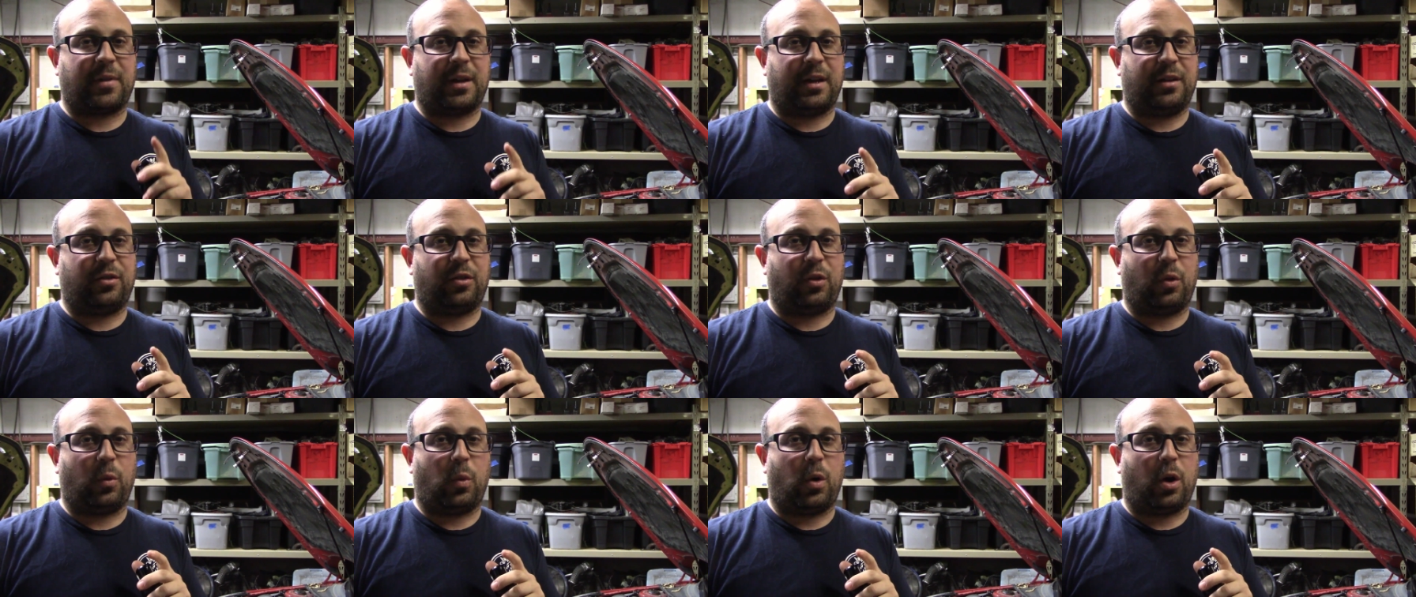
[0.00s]

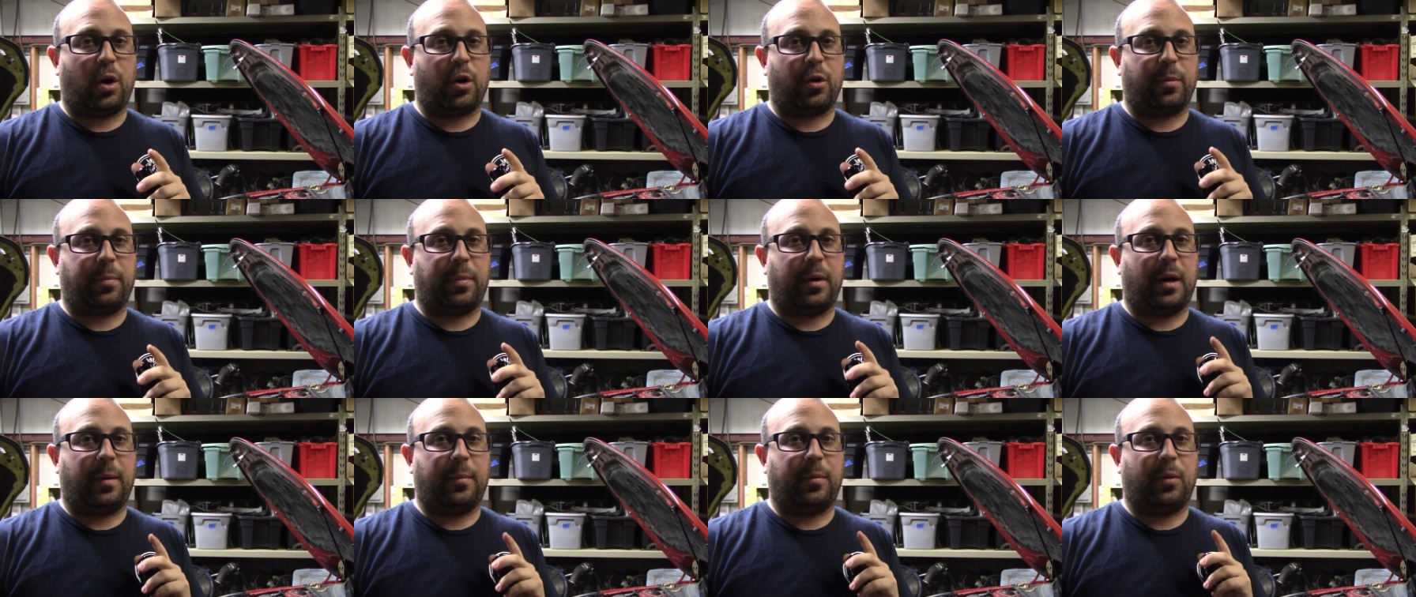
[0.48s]
it's the water
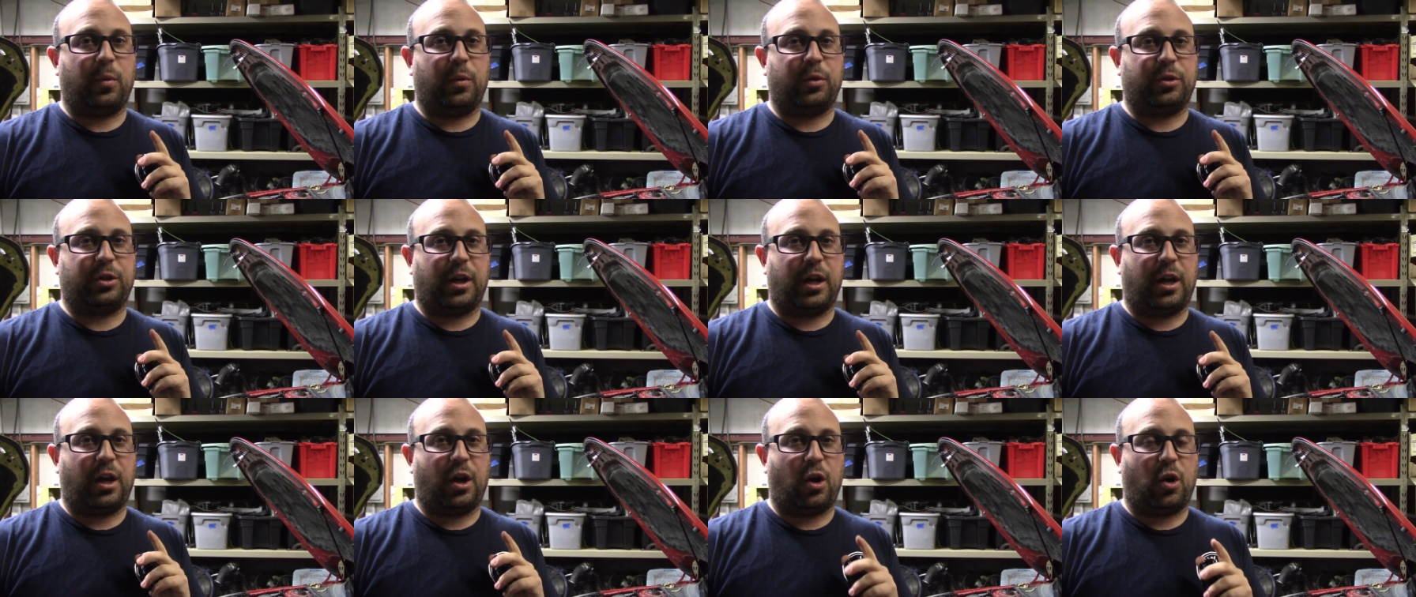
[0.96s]
pump,
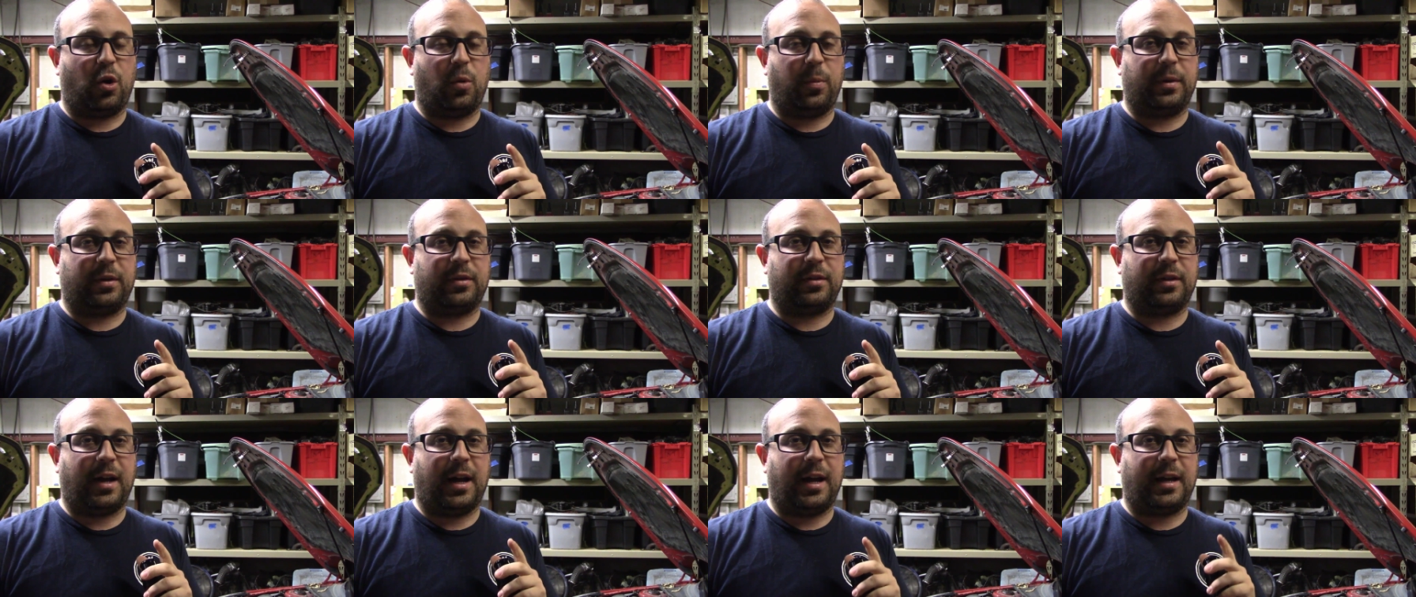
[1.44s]
which I hope
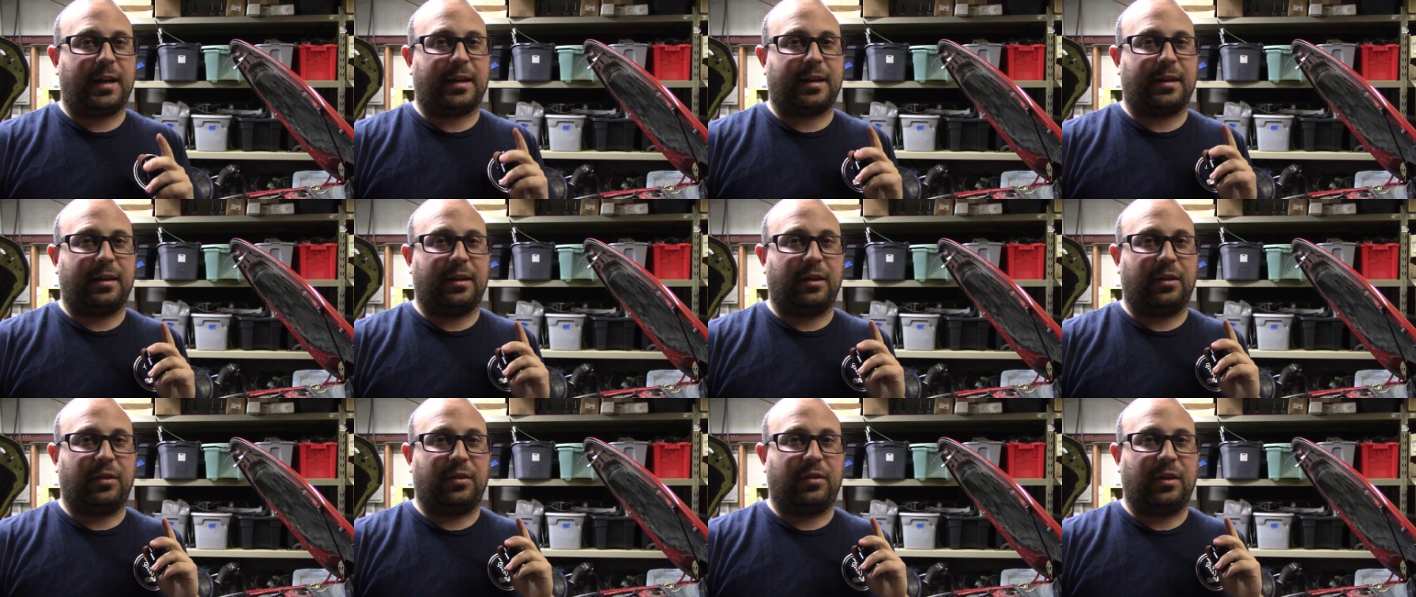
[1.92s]
it's not,
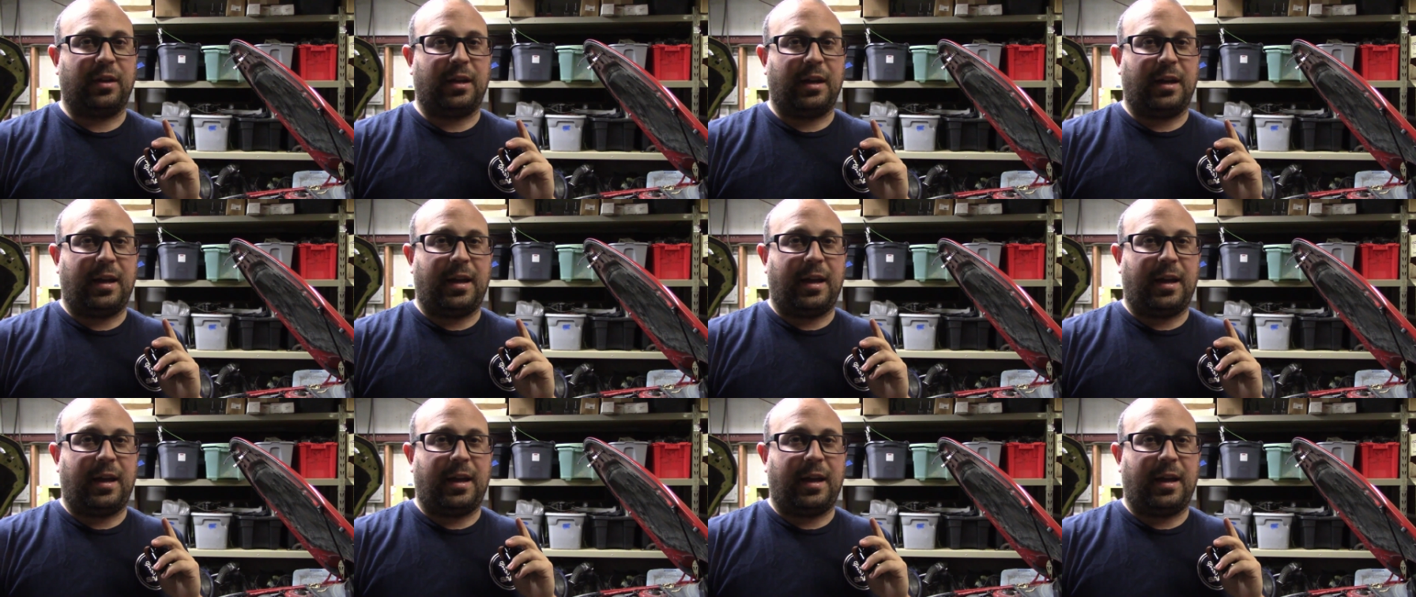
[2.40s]
because